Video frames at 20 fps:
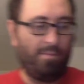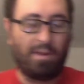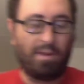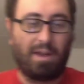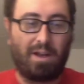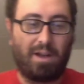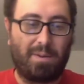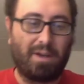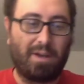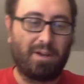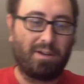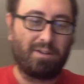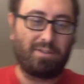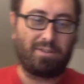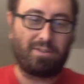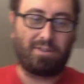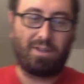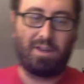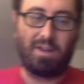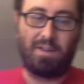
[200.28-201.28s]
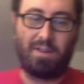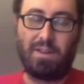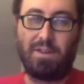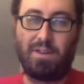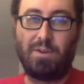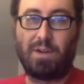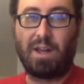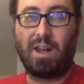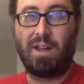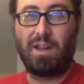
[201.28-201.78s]
it appears that
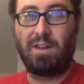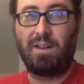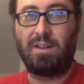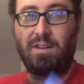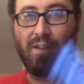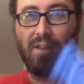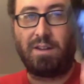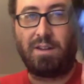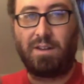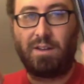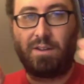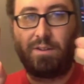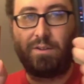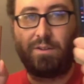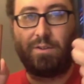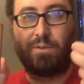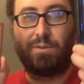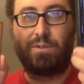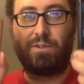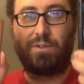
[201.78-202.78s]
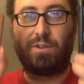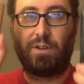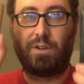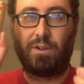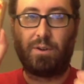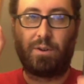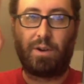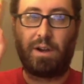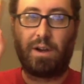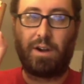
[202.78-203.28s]
you can indeed use
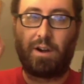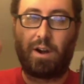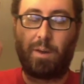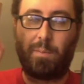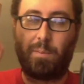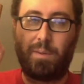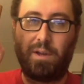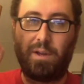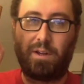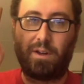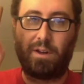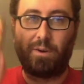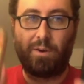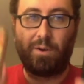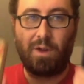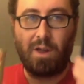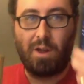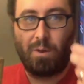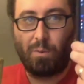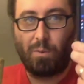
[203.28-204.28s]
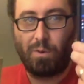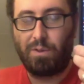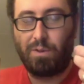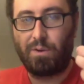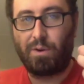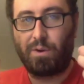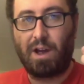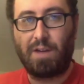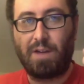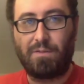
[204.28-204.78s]
your AirHarp Pico with
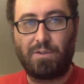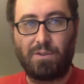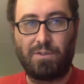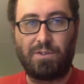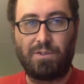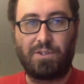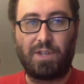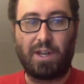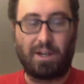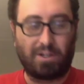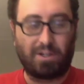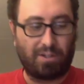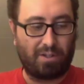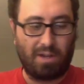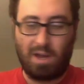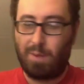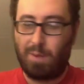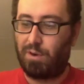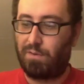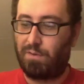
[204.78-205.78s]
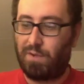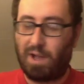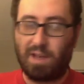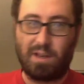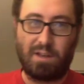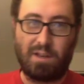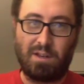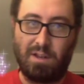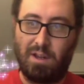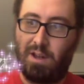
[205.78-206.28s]
your iPhone 6,
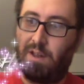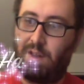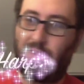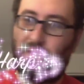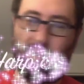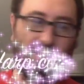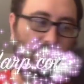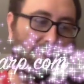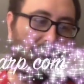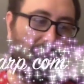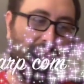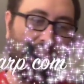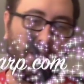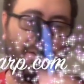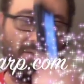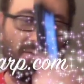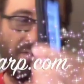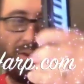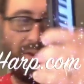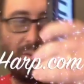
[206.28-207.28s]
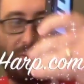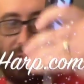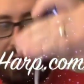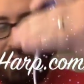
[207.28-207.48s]
provided that you have one